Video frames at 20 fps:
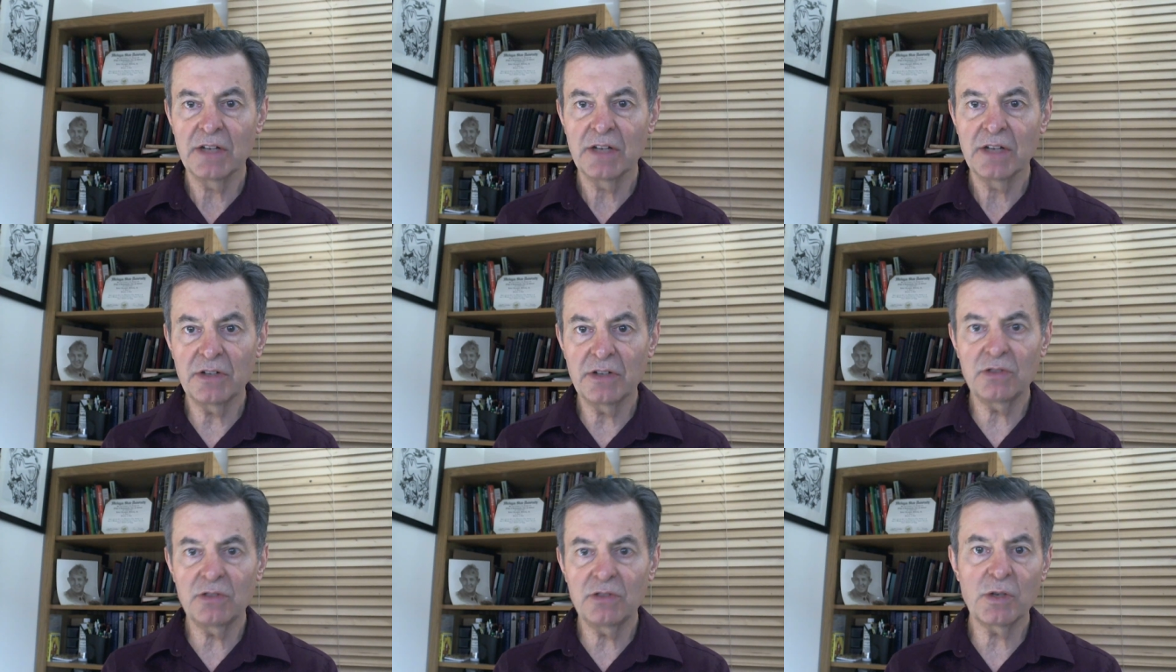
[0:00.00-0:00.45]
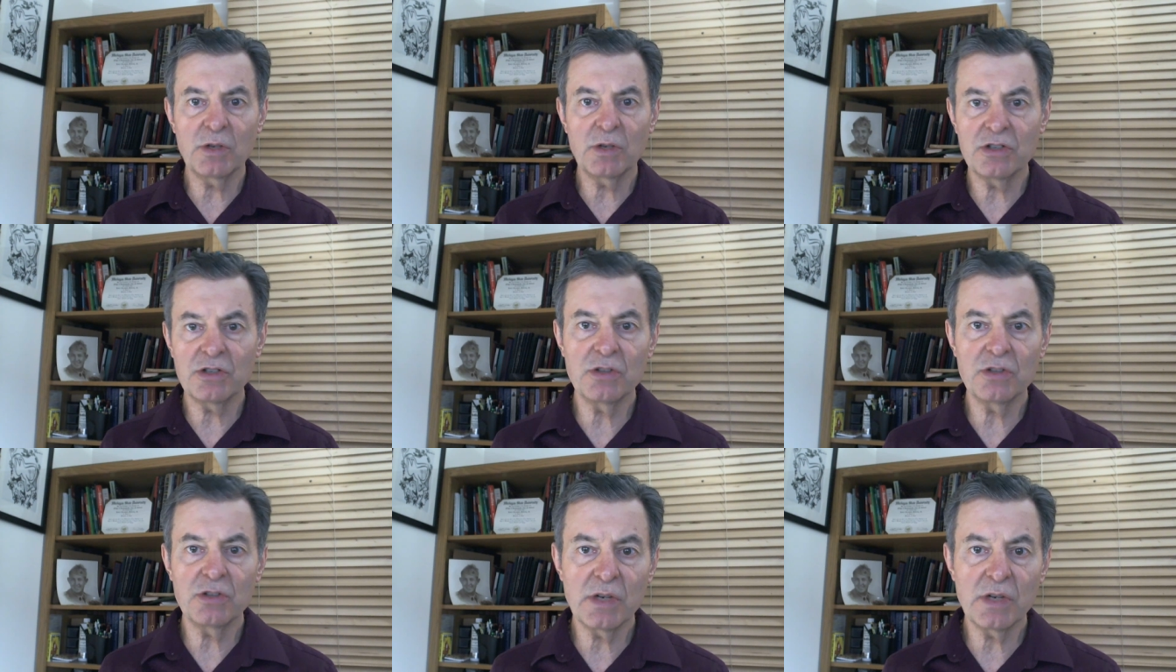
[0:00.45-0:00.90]
This is what
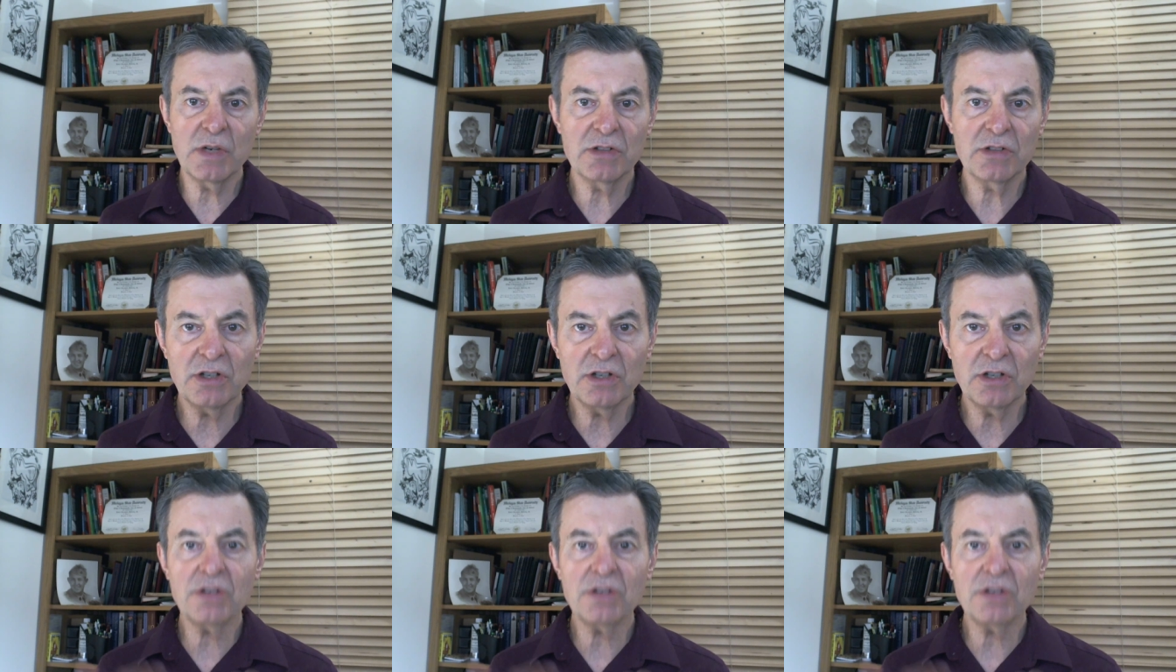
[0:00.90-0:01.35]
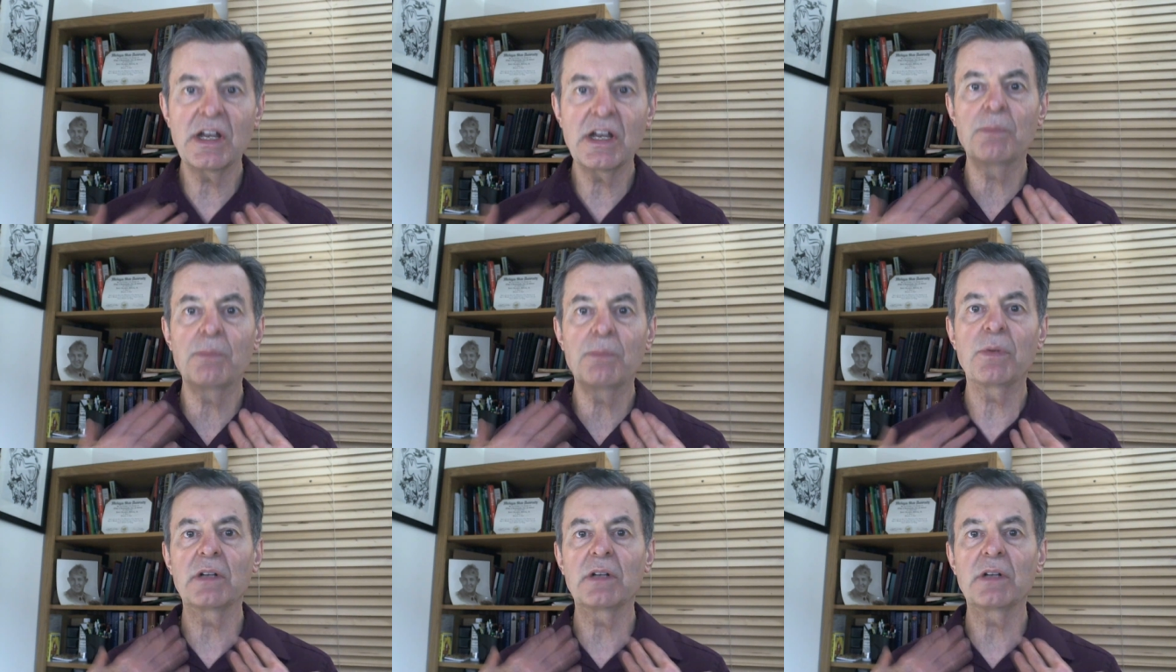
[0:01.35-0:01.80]
you're doing to your
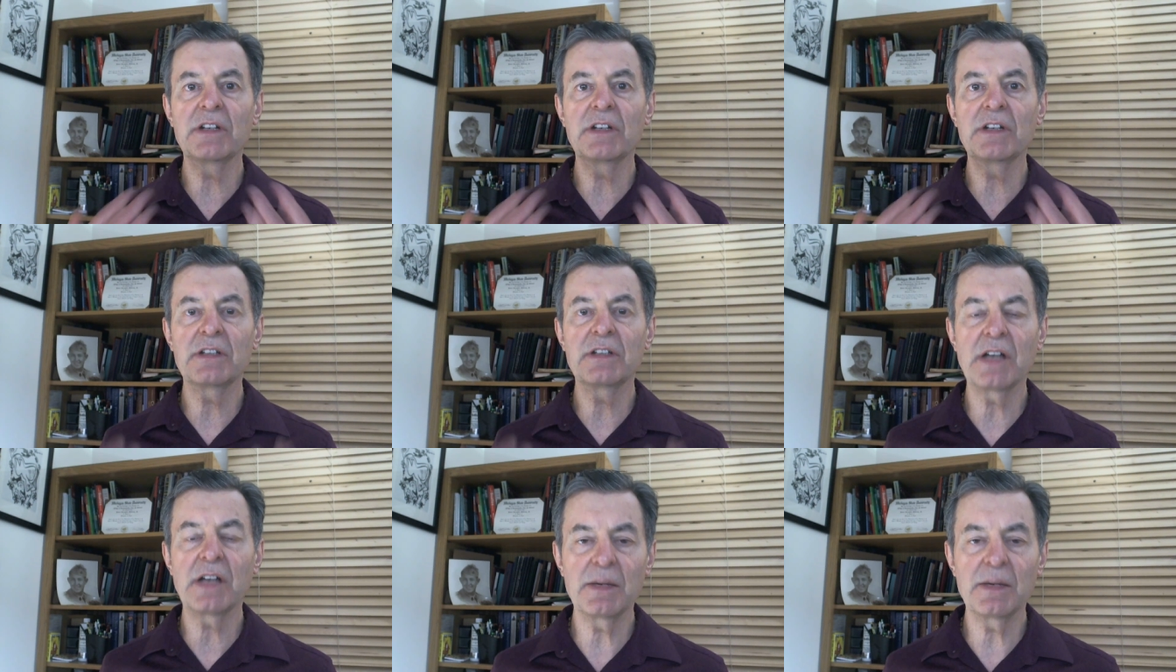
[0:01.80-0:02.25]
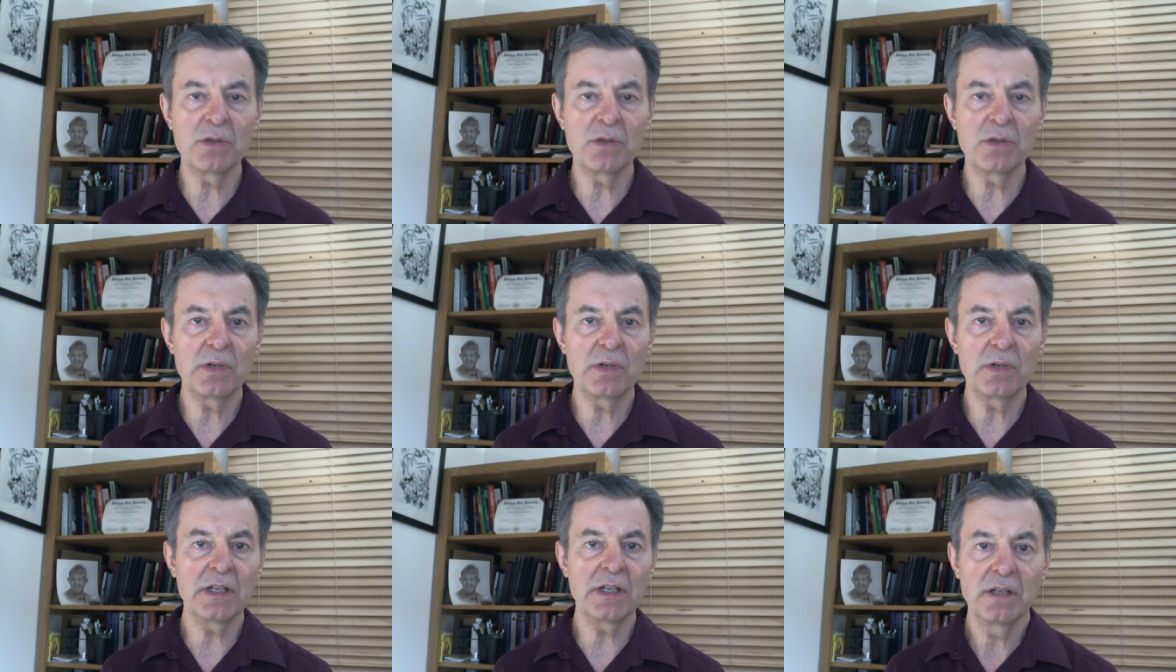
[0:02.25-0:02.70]
temple every time
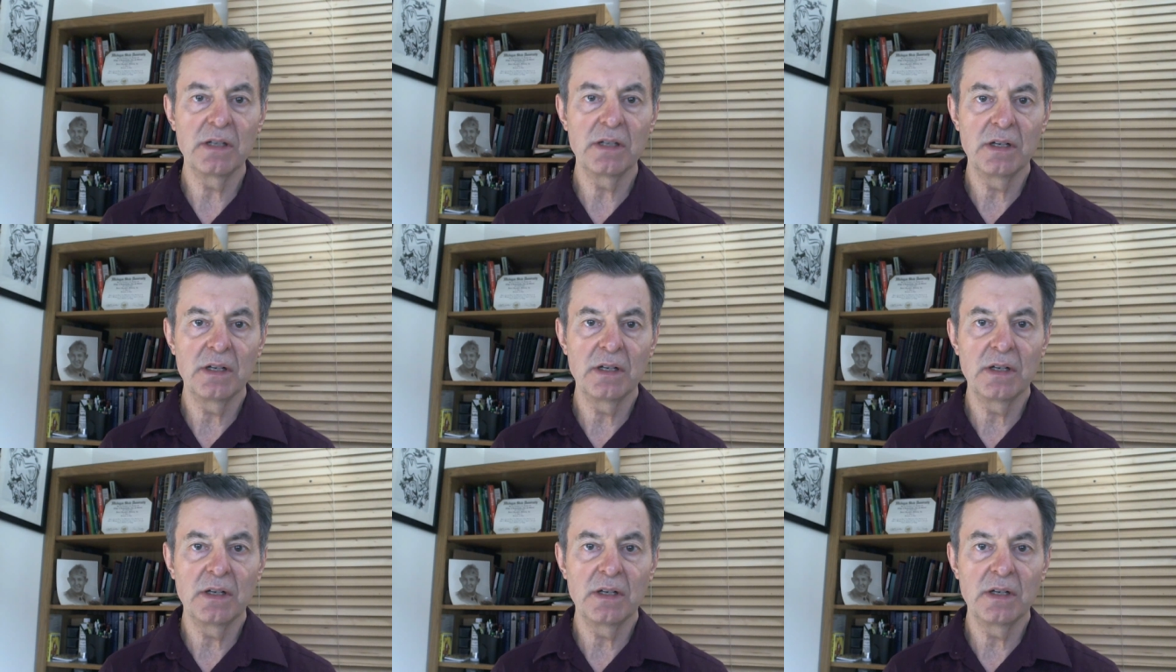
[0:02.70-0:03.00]
you eat.